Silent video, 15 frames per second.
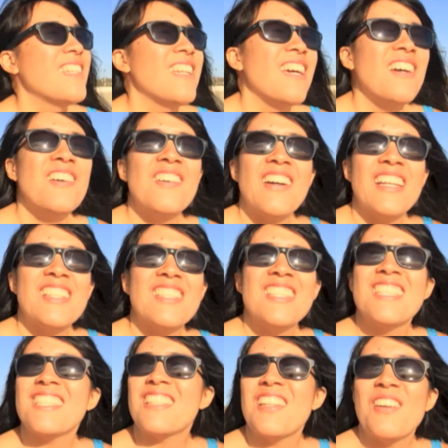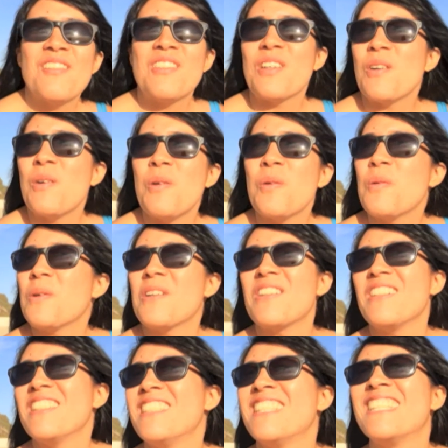Now I just love the whole
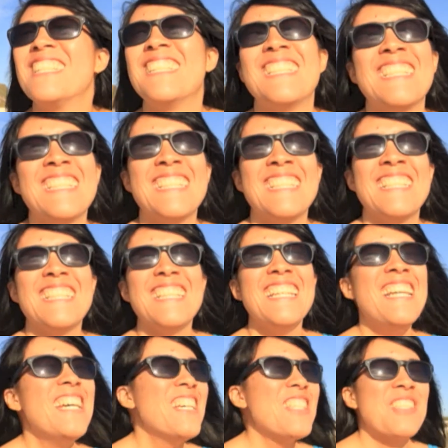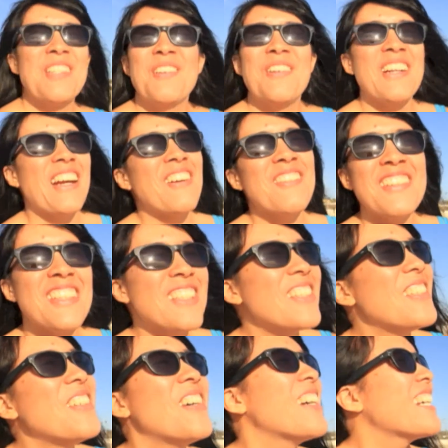world. So wherever the
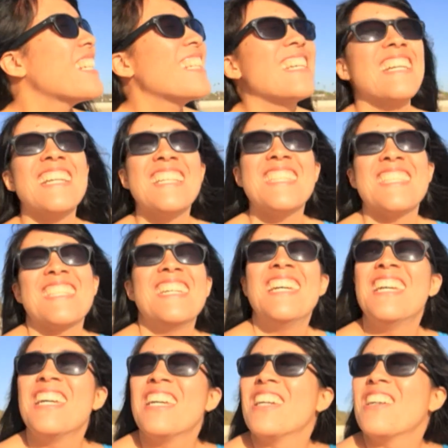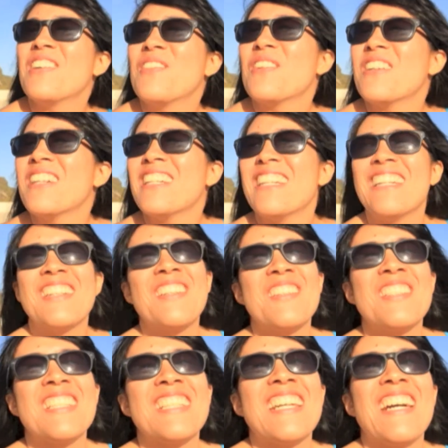Lord leads, we're eager to